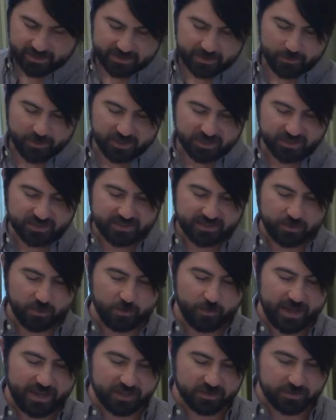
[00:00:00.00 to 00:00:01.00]
as I mentioned,
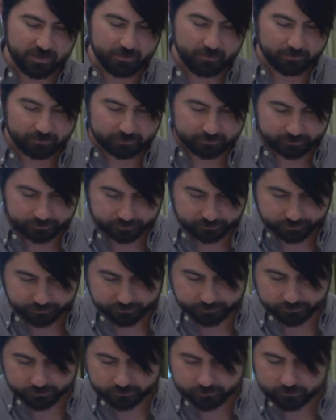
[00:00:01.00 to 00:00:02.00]
secret management.
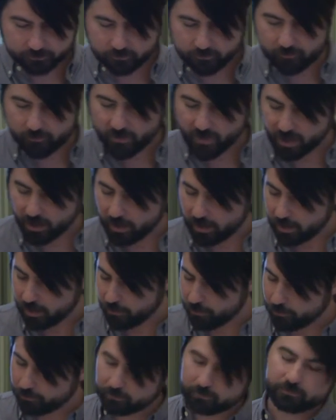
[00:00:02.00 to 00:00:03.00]

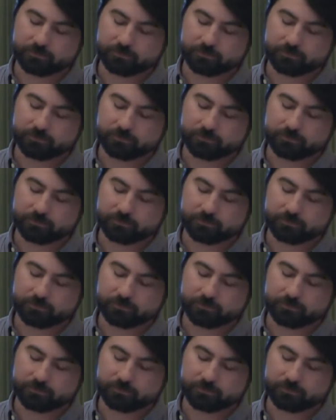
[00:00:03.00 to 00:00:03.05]
Um,